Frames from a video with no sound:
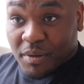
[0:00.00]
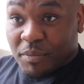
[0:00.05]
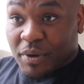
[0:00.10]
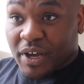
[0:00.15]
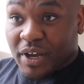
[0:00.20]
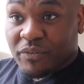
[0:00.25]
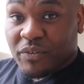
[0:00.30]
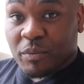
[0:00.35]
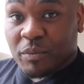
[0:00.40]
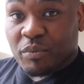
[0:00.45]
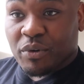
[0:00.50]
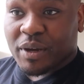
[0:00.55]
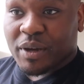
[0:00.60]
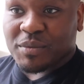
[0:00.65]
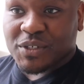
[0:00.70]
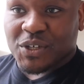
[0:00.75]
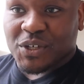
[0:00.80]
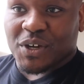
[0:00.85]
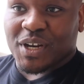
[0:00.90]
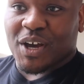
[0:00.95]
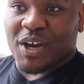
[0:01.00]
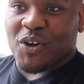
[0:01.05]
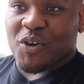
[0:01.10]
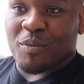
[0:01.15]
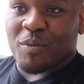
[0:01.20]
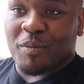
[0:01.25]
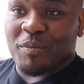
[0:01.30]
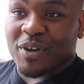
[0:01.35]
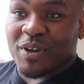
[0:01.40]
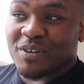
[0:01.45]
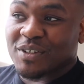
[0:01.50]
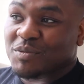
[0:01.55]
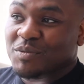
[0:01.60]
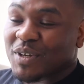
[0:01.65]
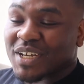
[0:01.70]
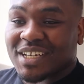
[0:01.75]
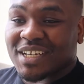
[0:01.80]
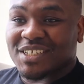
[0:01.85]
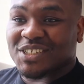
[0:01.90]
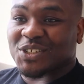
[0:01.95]
Perfect Prep, sorting out all my meals,
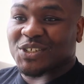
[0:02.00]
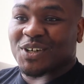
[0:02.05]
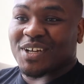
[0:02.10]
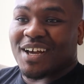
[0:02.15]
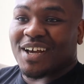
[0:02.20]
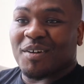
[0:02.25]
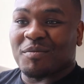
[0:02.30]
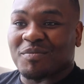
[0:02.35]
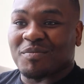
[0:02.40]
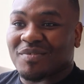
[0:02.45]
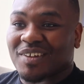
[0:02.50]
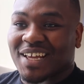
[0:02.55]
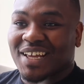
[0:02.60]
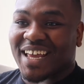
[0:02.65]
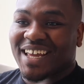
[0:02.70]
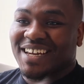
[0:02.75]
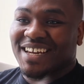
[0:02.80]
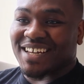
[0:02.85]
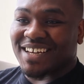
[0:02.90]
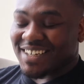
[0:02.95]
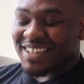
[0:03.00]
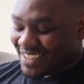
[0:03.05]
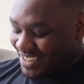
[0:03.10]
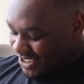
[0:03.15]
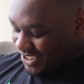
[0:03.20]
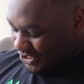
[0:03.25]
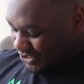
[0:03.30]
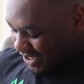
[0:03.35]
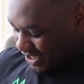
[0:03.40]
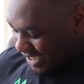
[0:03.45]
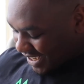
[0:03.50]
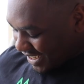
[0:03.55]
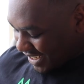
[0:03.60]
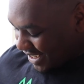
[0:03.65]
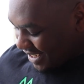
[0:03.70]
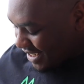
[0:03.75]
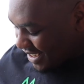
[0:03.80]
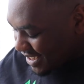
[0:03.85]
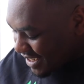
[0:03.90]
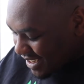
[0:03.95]
making sure that I'm getting lean and strong.
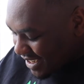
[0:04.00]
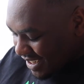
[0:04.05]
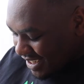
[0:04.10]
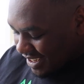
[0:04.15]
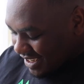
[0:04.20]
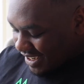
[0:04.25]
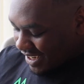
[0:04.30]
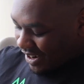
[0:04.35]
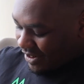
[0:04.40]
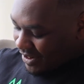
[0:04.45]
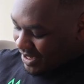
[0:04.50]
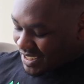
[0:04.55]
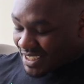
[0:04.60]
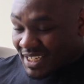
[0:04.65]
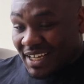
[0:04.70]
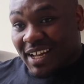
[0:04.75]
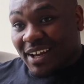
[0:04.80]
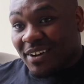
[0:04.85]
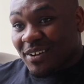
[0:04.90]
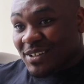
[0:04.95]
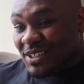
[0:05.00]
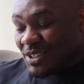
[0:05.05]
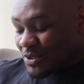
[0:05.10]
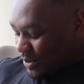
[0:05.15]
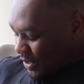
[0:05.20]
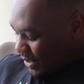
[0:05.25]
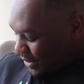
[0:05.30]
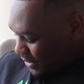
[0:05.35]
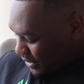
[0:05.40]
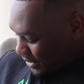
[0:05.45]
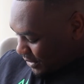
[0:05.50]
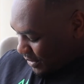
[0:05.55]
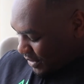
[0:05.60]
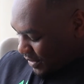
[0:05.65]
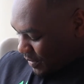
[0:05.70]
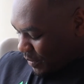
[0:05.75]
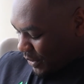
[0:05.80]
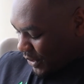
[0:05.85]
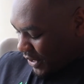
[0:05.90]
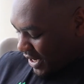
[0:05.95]
Carrots yeah. and Kettles as well, also
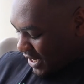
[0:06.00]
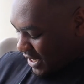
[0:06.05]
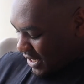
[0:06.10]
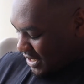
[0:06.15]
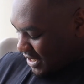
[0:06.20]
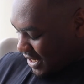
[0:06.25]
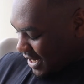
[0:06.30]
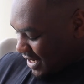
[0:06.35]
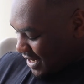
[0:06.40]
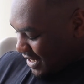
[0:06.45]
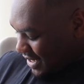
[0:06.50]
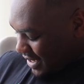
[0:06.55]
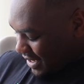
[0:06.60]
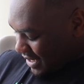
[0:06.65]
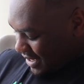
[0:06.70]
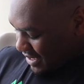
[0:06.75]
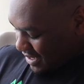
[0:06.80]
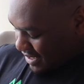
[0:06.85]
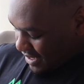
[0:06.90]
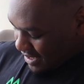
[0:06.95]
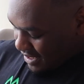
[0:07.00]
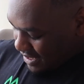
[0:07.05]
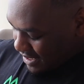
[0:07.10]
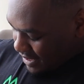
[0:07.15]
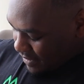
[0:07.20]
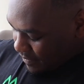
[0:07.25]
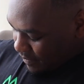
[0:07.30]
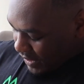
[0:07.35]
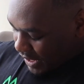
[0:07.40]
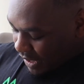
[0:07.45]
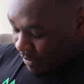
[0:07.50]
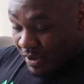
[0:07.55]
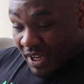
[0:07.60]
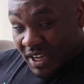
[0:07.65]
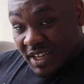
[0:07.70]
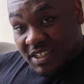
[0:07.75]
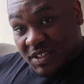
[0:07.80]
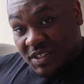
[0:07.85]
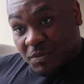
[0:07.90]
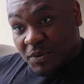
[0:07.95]
supporting the journey. M
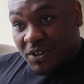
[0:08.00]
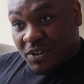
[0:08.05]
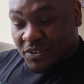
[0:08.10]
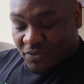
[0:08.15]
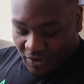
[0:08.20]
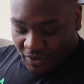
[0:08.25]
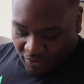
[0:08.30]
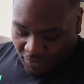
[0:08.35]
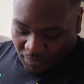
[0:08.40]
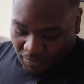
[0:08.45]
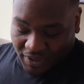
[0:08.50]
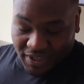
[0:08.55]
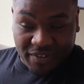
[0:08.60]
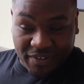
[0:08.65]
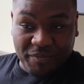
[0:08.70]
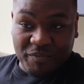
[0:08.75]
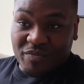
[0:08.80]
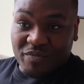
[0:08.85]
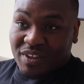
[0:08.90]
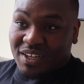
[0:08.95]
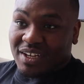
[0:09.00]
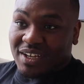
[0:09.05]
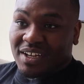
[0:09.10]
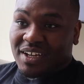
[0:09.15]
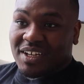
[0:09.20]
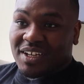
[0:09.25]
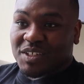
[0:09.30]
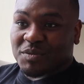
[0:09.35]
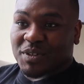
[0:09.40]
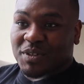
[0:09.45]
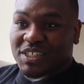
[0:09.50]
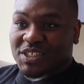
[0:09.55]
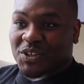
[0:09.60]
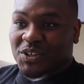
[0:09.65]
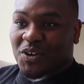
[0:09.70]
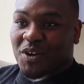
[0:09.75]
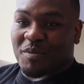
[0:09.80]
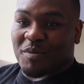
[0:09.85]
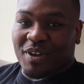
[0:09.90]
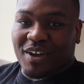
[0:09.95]
eight Sports Therapy. They've been
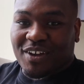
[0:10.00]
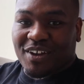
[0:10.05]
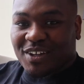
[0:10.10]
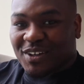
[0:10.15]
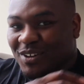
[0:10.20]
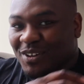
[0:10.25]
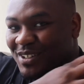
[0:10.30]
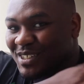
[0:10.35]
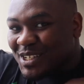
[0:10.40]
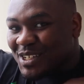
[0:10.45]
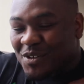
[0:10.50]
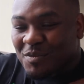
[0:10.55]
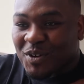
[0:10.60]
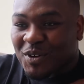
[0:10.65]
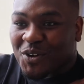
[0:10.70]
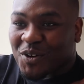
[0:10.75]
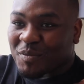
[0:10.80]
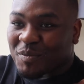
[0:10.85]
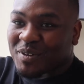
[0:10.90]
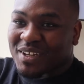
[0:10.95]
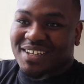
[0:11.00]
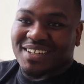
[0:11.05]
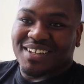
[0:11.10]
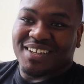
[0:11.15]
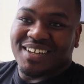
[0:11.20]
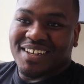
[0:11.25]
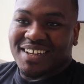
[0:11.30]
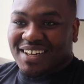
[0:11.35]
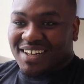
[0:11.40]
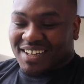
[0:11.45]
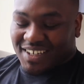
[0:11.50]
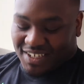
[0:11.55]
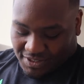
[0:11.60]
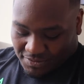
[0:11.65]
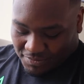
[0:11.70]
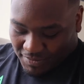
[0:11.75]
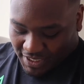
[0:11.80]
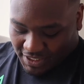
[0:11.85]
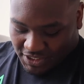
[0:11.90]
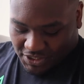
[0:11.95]
sorting me out. You know, they see all my popping. Yeah,
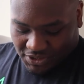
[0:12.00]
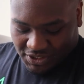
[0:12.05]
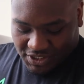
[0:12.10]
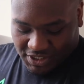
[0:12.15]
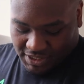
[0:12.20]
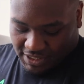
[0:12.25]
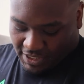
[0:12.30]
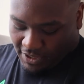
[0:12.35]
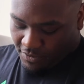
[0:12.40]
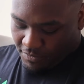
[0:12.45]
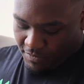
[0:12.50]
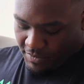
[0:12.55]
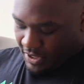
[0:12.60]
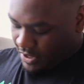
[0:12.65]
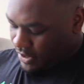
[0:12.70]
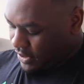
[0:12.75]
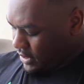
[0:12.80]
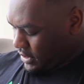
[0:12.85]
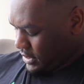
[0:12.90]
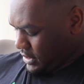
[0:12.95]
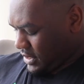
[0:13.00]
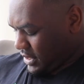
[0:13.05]
just make yeah. sure she's helping me out.